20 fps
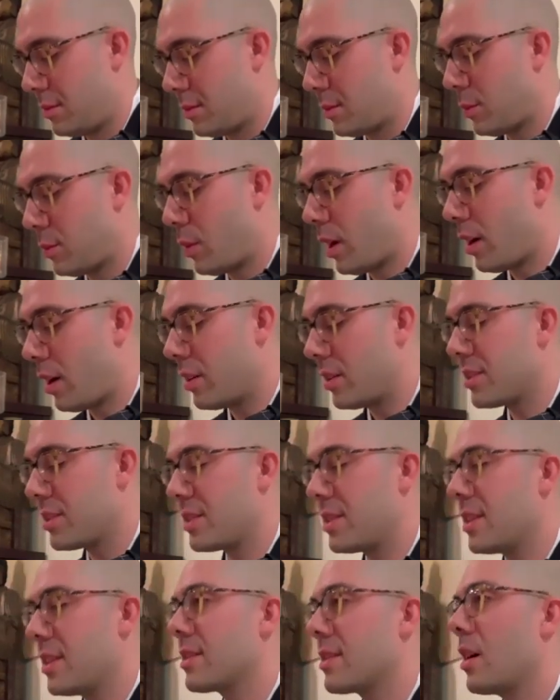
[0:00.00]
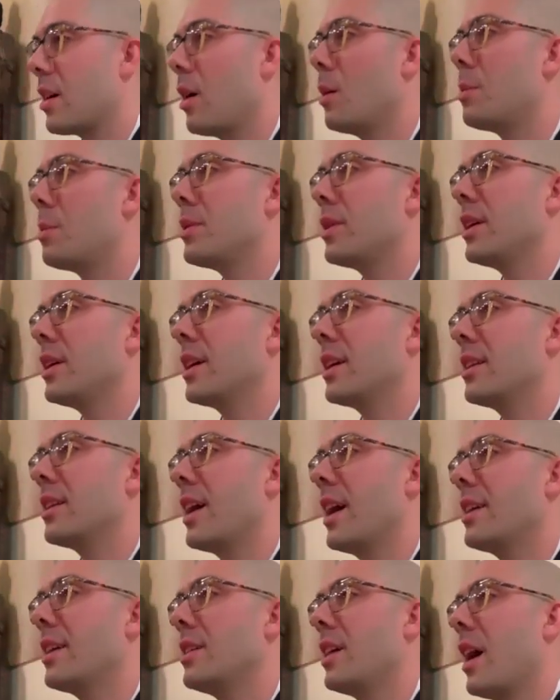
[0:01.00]
Where is this opening
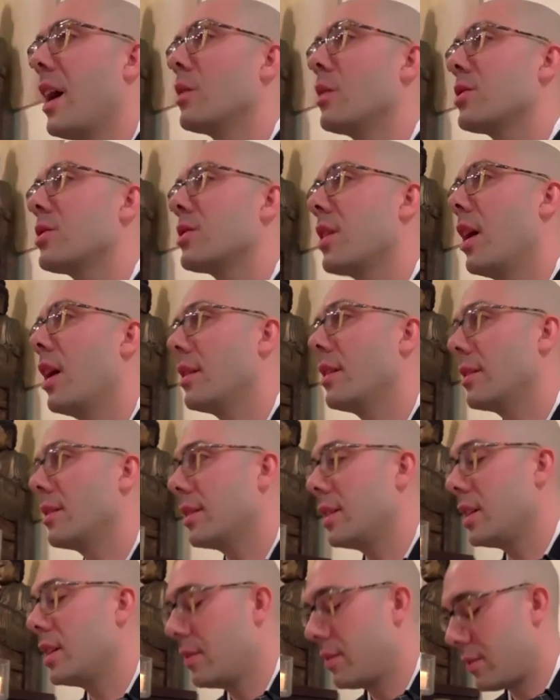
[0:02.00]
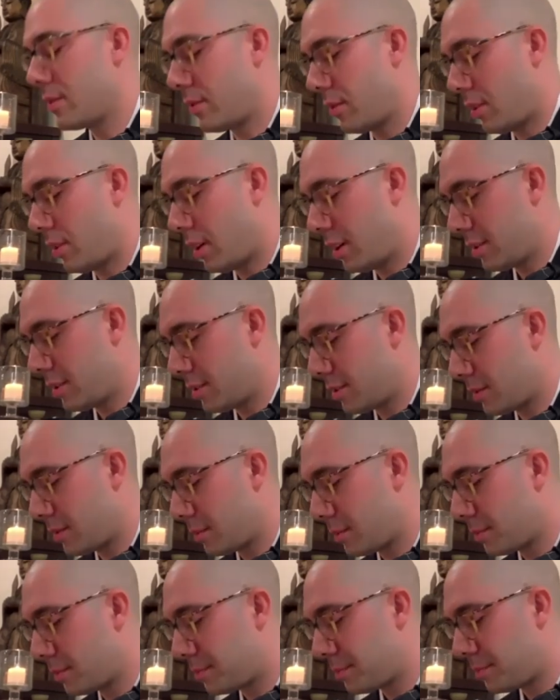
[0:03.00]
that Yao Shan leaves for us?